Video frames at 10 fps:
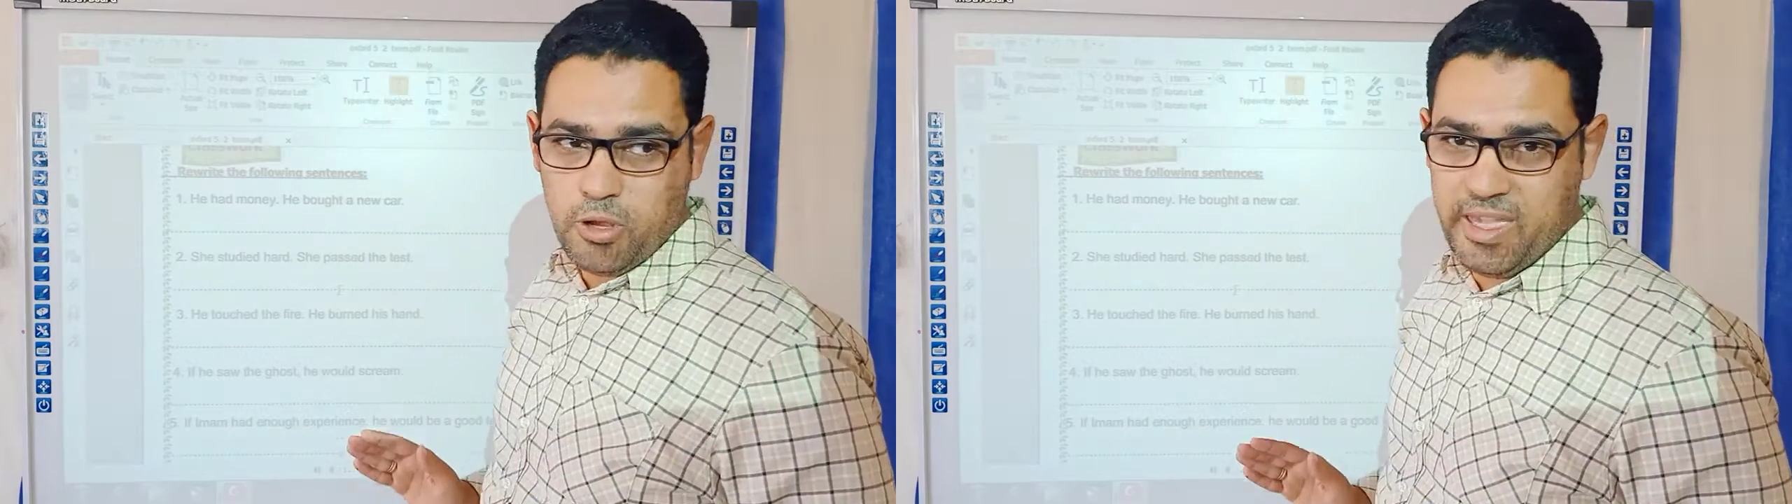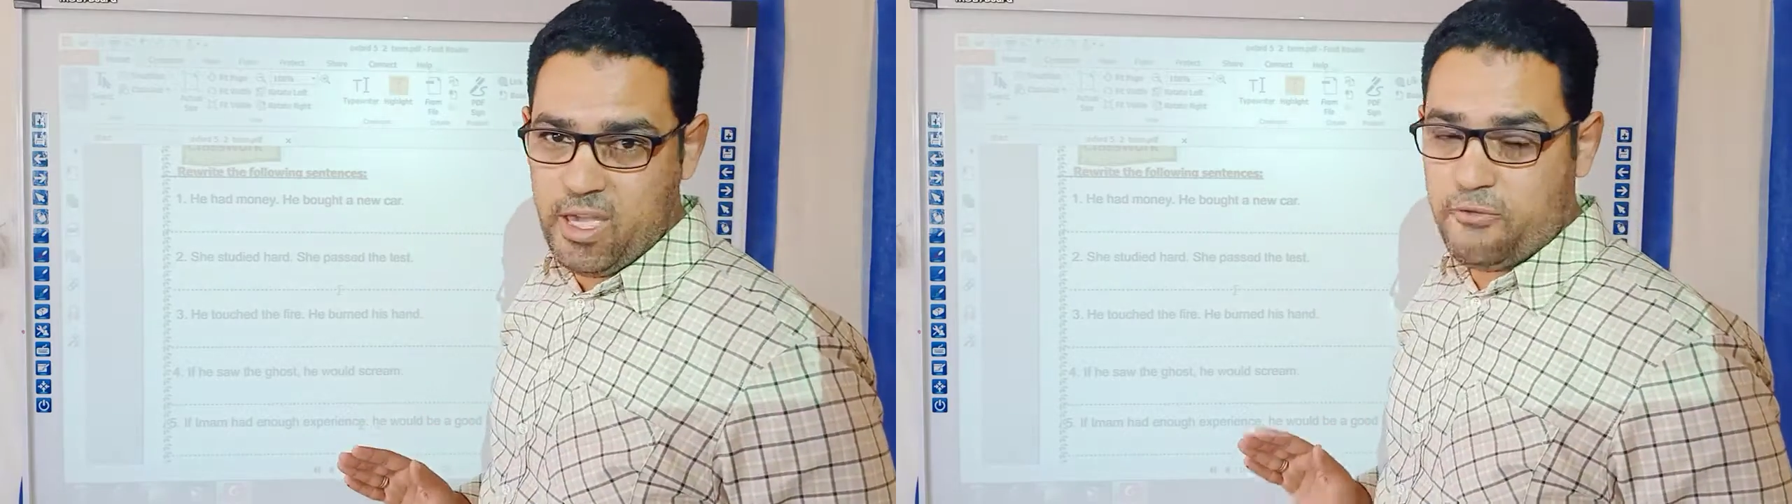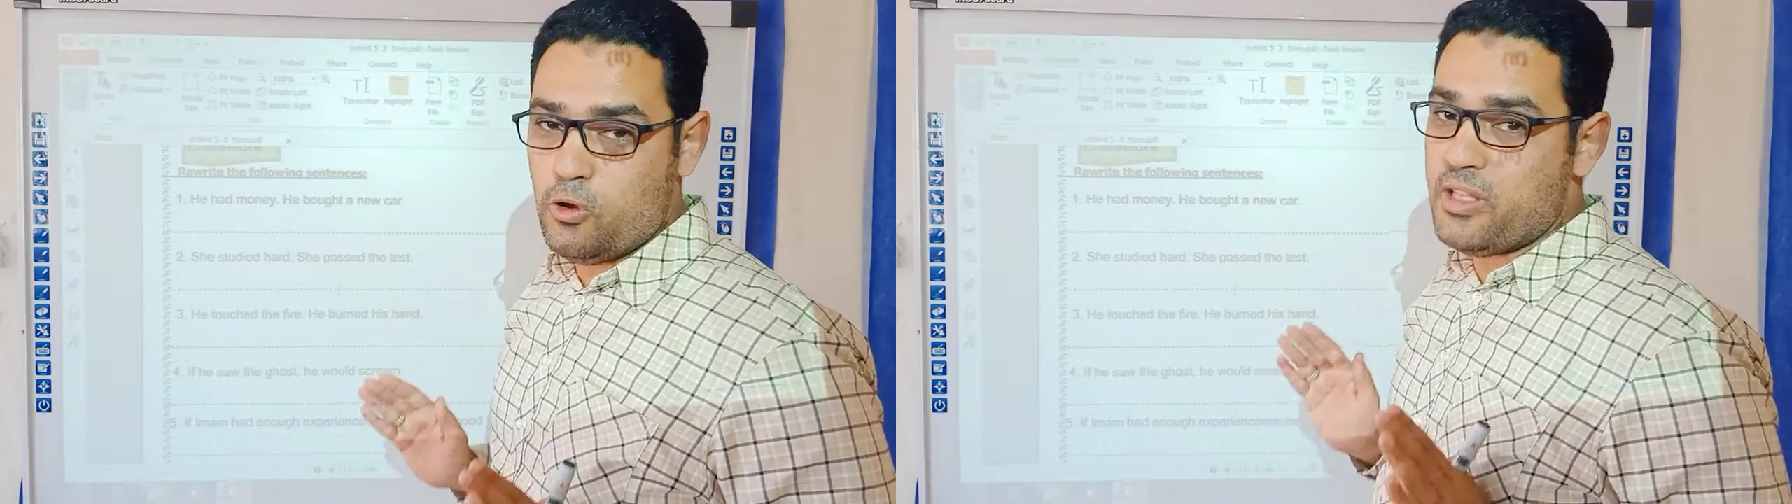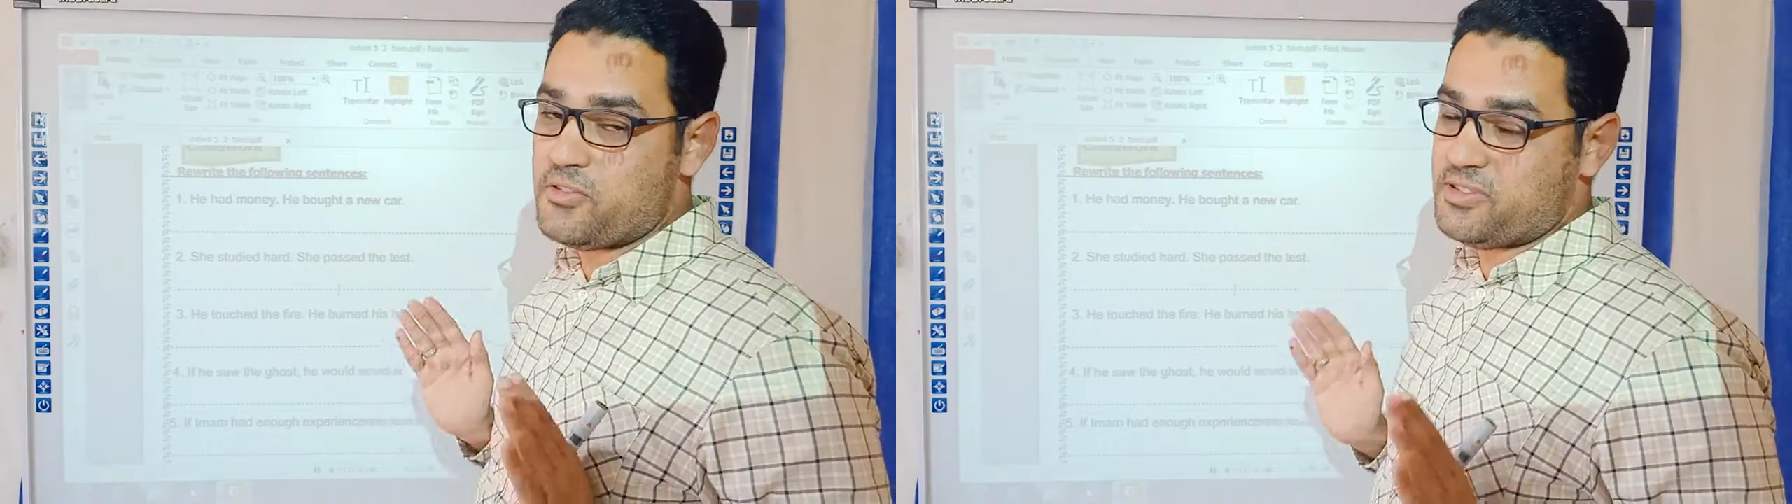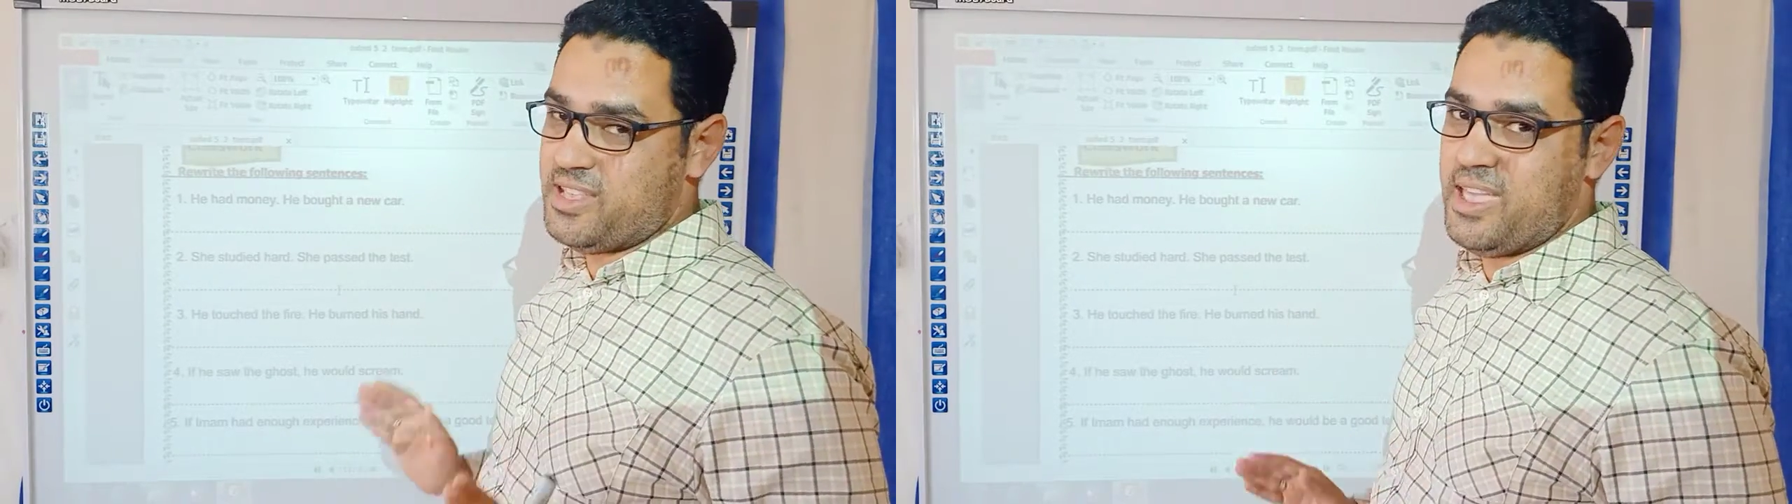Okay, if you
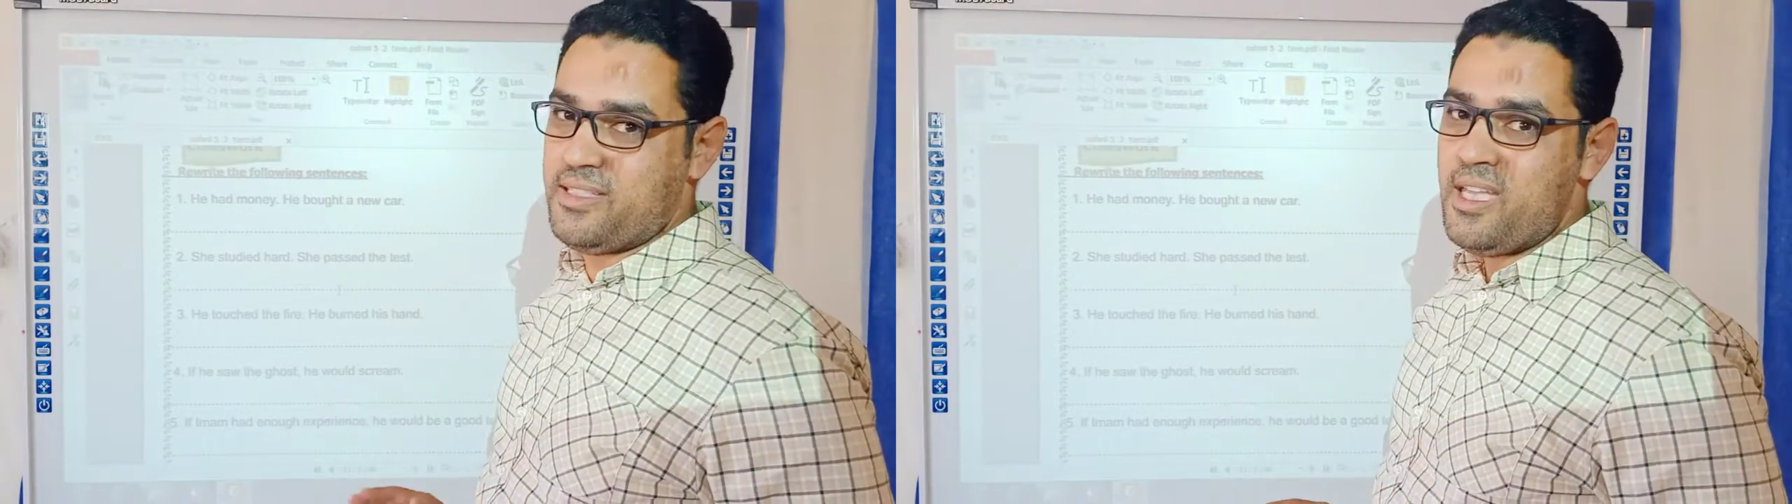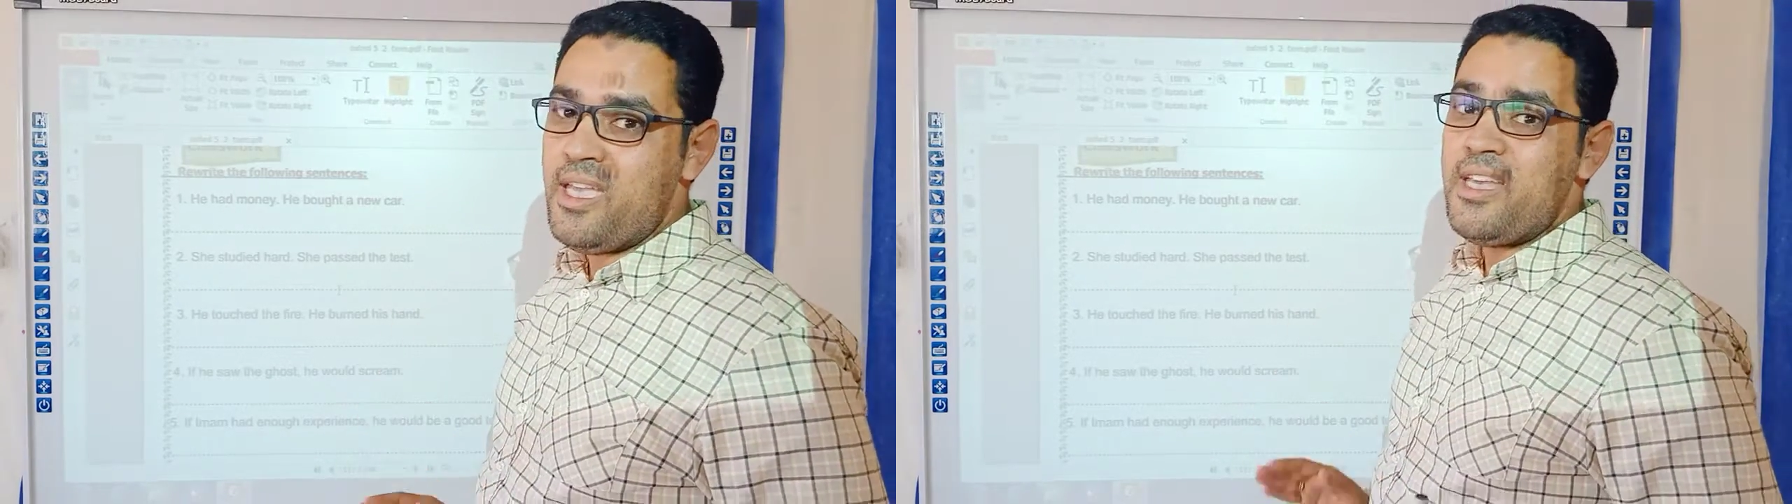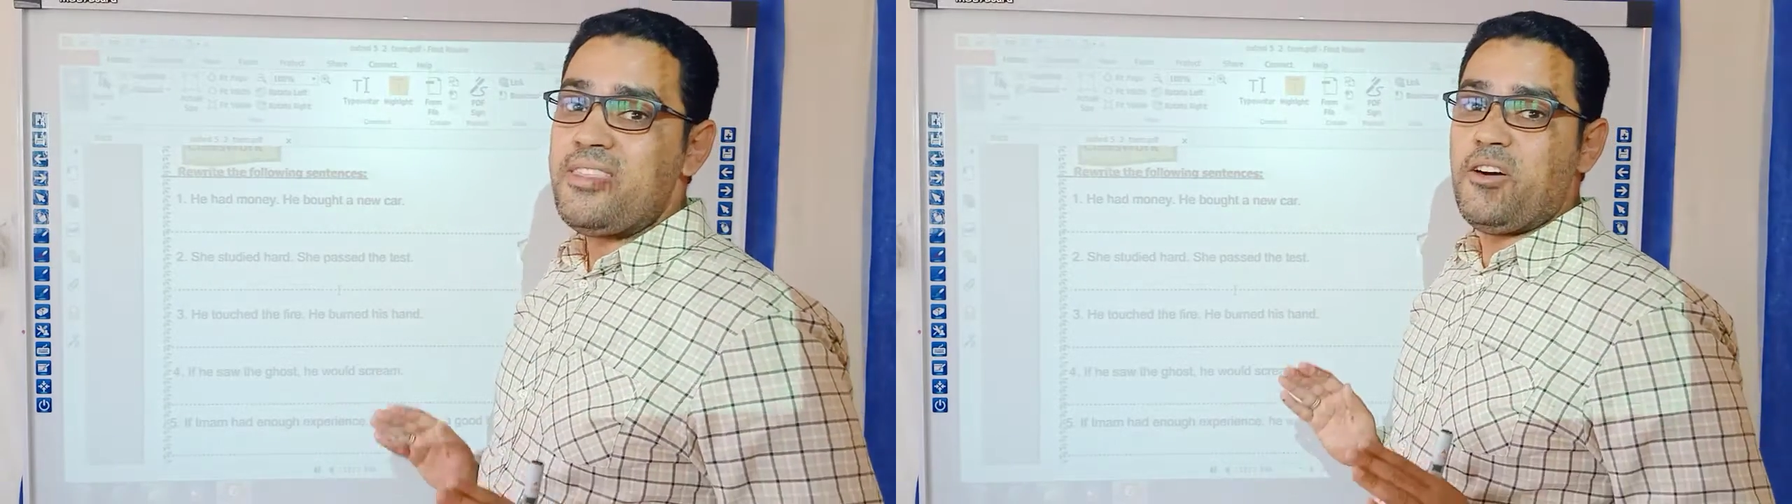understand